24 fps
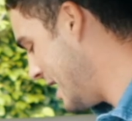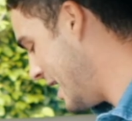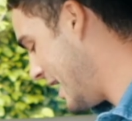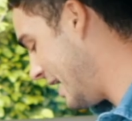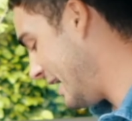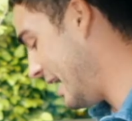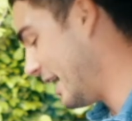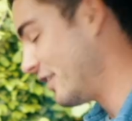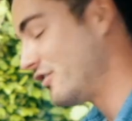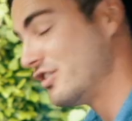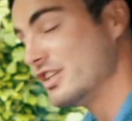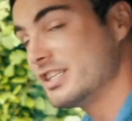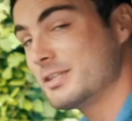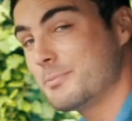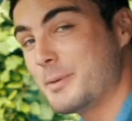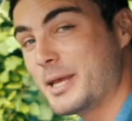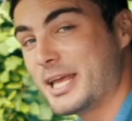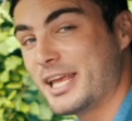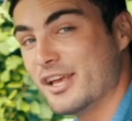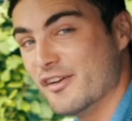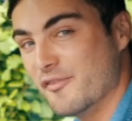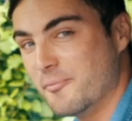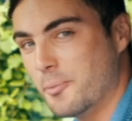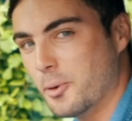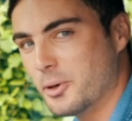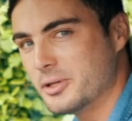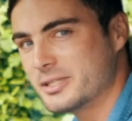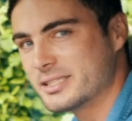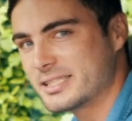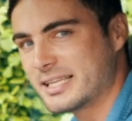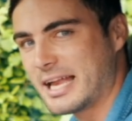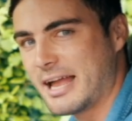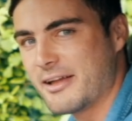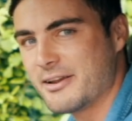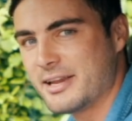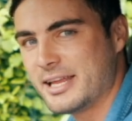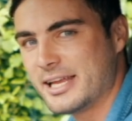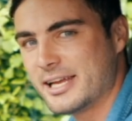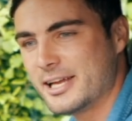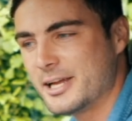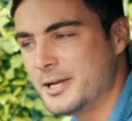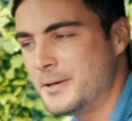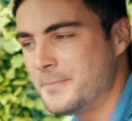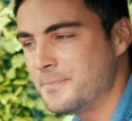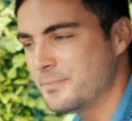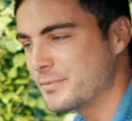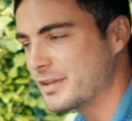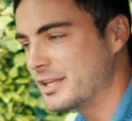And actually, speaking of buttons down
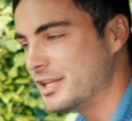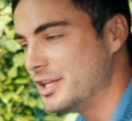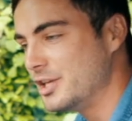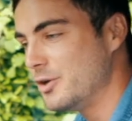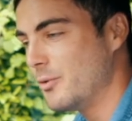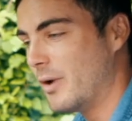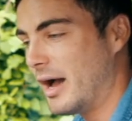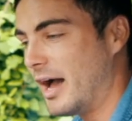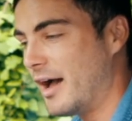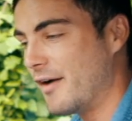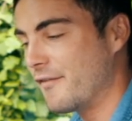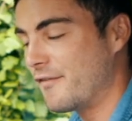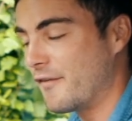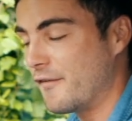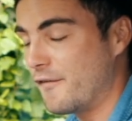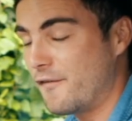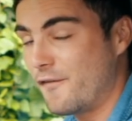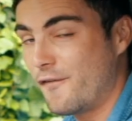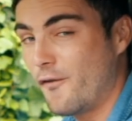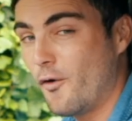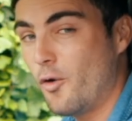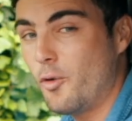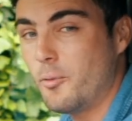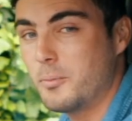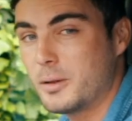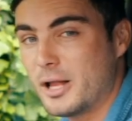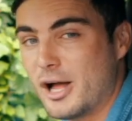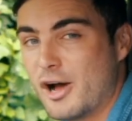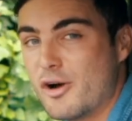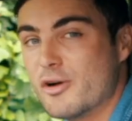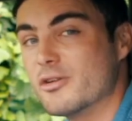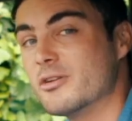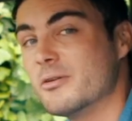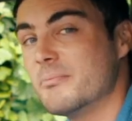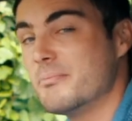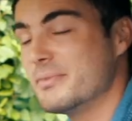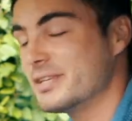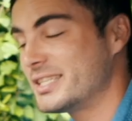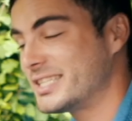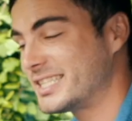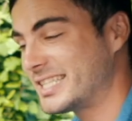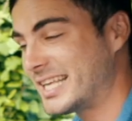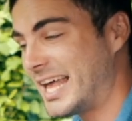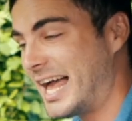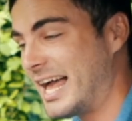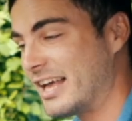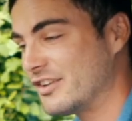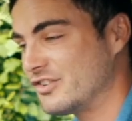here, you have full-blown
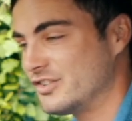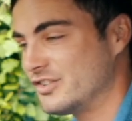massage